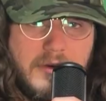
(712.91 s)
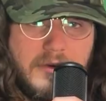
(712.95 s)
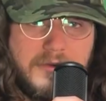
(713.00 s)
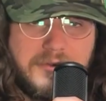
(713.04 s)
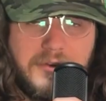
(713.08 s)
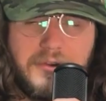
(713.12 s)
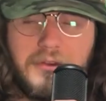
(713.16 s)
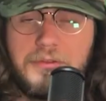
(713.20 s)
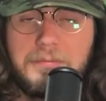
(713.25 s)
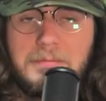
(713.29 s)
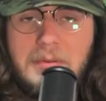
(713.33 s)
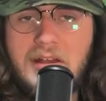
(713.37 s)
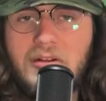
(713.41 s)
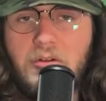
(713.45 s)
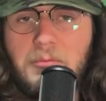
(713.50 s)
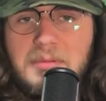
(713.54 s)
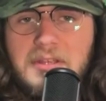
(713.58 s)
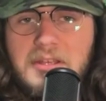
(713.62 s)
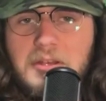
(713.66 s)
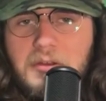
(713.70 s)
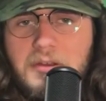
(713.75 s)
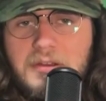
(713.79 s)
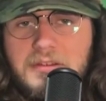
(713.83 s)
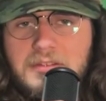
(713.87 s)
So this spot will
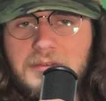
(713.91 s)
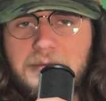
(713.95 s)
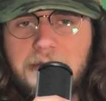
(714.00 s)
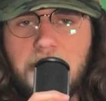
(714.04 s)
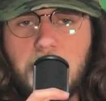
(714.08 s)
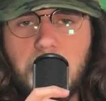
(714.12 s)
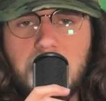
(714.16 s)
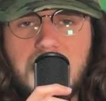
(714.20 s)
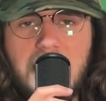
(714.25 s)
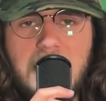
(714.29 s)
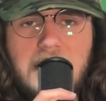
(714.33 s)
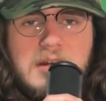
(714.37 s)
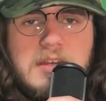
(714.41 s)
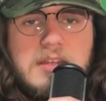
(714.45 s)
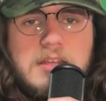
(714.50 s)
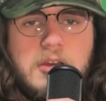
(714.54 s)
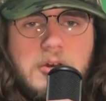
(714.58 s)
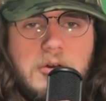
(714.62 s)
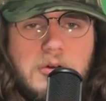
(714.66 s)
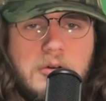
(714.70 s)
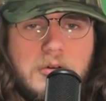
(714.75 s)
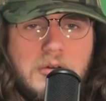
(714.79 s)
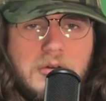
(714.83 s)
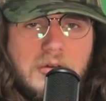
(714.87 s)
be going to
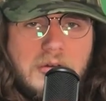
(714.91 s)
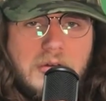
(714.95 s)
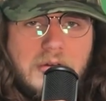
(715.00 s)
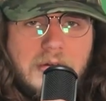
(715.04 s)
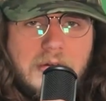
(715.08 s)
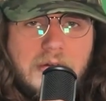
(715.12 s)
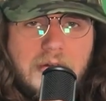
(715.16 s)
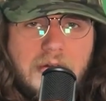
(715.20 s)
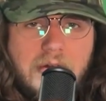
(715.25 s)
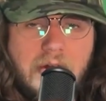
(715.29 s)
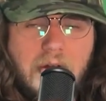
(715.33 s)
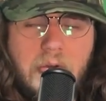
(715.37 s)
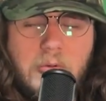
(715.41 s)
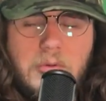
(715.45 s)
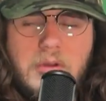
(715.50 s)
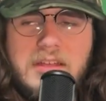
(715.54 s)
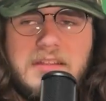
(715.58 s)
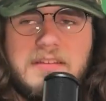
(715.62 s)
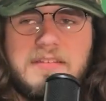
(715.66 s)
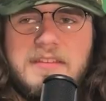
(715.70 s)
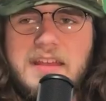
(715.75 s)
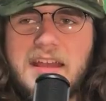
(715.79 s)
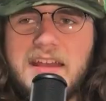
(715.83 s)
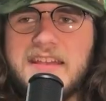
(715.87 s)
Volcanio. Oh
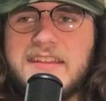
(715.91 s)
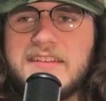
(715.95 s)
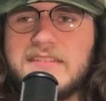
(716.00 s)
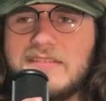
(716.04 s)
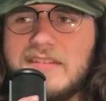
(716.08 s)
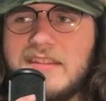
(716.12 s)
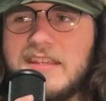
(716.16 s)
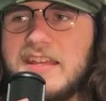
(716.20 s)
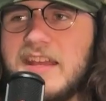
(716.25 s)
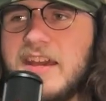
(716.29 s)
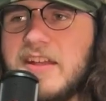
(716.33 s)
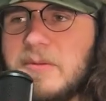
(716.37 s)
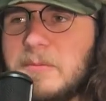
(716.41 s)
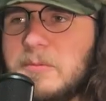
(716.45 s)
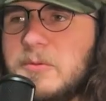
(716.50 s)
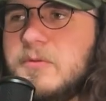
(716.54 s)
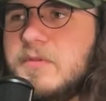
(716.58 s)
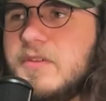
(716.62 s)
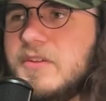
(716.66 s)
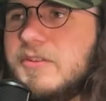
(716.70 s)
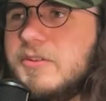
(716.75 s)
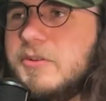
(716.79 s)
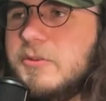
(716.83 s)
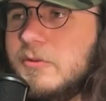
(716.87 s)
wait, he had a
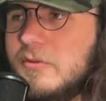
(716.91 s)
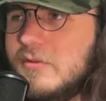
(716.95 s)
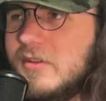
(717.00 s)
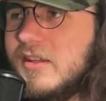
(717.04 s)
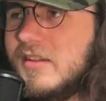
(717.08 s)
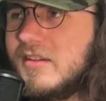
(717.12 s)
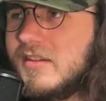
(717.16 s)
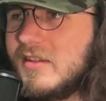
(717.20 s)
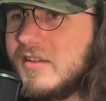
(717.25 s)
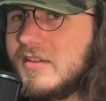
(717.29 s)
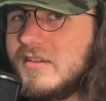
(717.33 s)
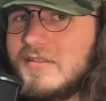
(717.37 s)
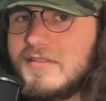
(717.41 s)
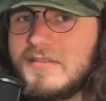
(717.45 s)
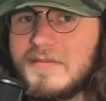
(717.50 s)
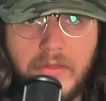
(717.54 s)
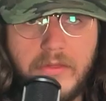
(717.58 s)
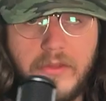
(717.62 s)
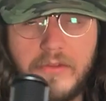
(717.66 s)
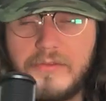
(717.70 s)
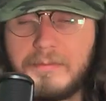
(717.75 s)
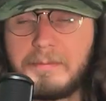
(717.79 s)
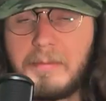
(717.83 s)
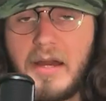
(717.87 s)
movie too, didn't he?
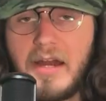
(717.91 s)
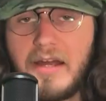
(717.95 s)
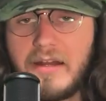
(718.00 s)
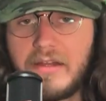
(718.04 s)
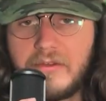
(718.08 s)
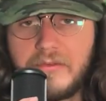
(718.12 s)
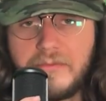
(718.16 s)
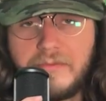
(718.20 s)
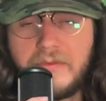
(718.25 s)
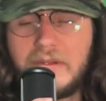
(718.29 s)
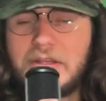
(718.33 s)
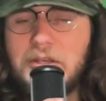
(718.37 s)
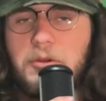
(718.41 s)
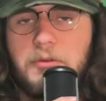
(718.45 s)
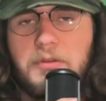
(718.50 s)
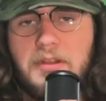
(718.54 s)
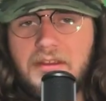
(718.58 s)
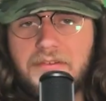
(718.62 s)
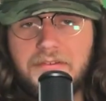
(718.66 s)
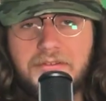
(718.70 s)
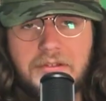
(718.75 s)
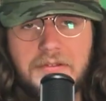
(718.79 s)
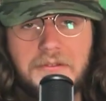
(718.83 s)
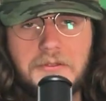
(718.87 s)
This spot is
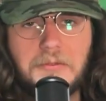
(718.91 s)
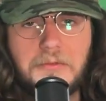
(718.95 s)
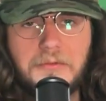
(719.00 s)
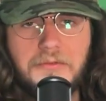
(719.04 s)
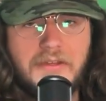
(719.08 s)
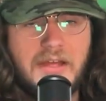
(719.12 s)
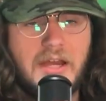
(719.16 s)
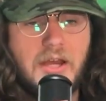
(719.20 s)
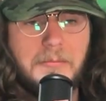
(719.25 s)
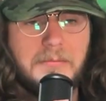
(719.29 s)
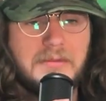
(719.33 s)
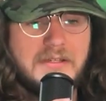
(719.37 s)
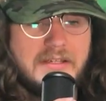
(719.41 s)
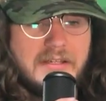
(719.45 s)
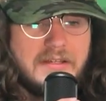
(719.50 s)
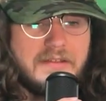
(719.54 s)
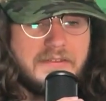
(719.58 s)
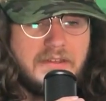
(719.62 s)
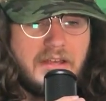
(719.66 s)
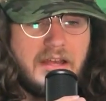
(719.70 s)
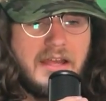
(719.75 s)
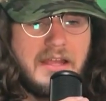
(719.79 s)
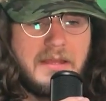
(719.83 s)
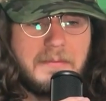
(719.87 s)
Fione's to lose now
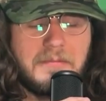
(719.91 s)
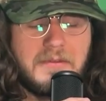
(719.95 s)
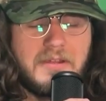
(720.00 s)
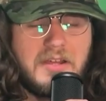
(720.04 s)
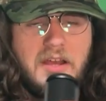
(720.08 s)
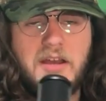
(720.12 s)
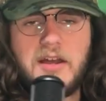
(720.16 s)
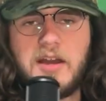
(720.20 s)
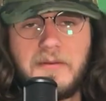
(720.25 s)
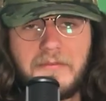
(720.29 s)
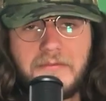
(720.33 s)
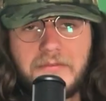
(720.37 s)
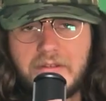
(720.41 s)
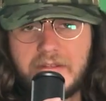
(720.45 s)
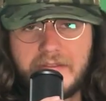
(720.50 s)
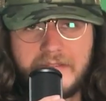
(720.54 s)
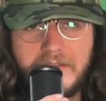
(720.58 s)
because I am confident